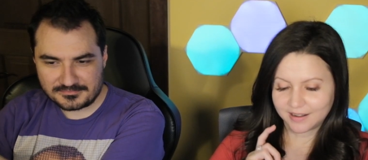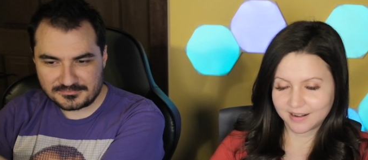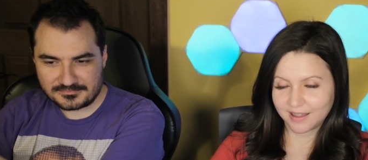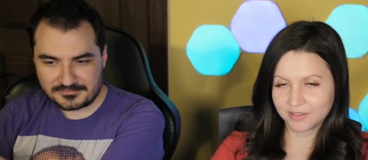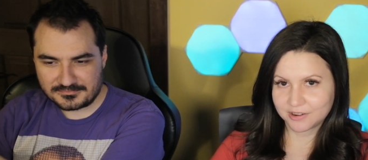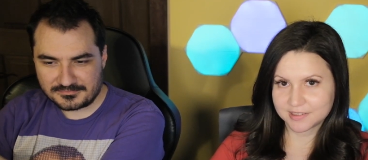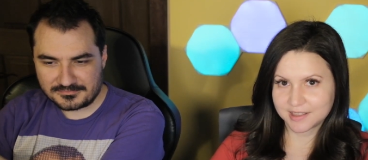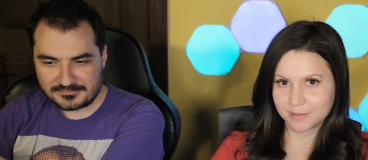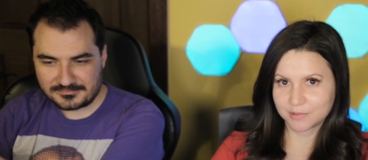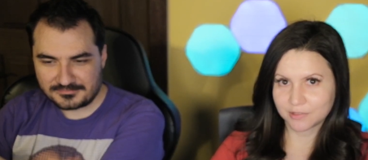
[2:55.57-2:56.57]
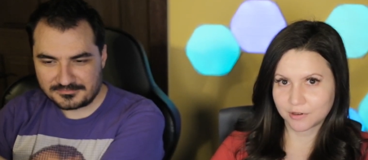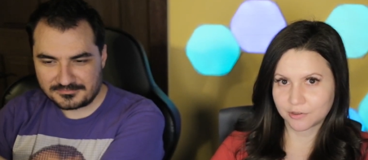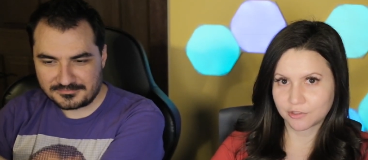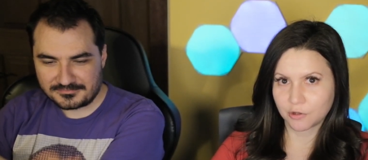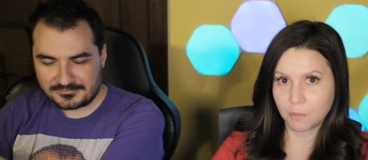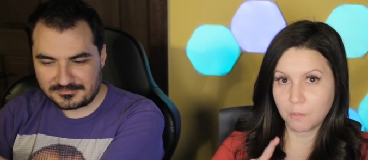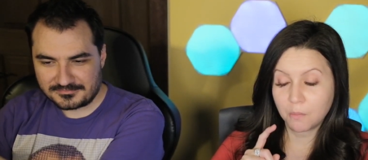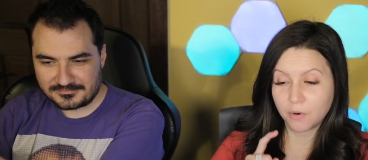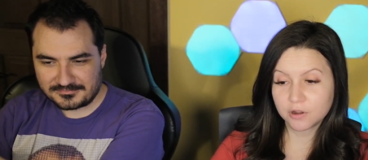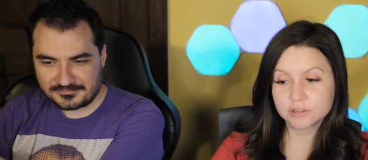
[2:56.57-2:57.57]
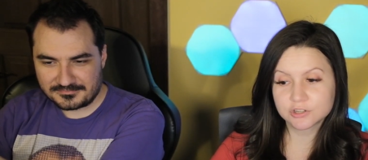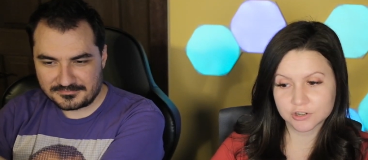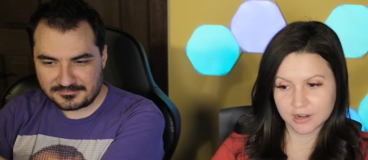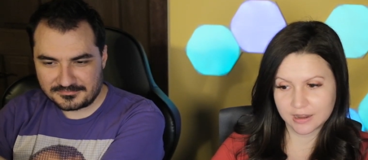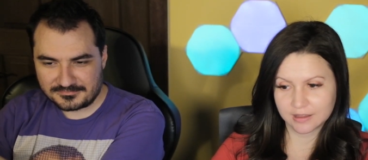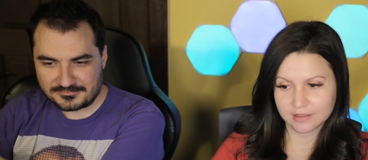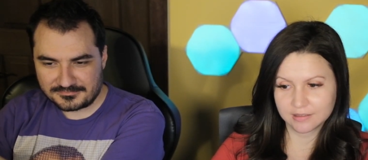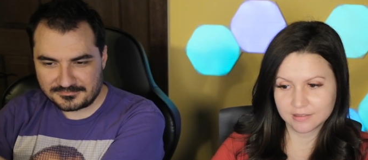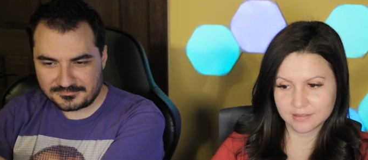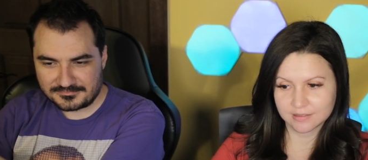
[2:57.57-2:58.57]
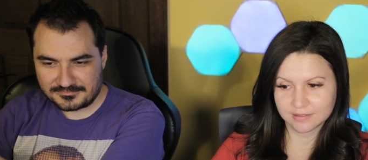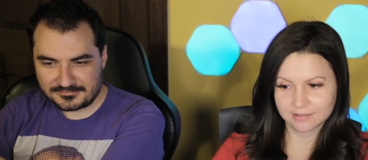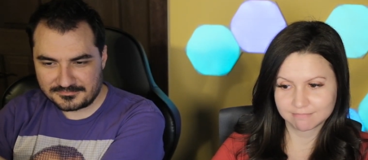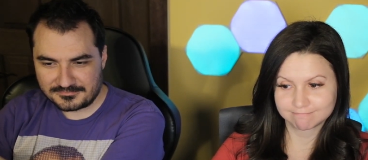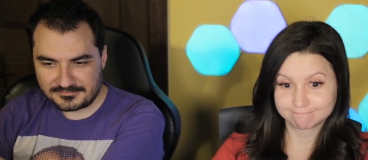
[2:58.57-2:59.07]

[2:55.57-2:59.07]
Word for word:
Speaker 1: Another step is also moisturize.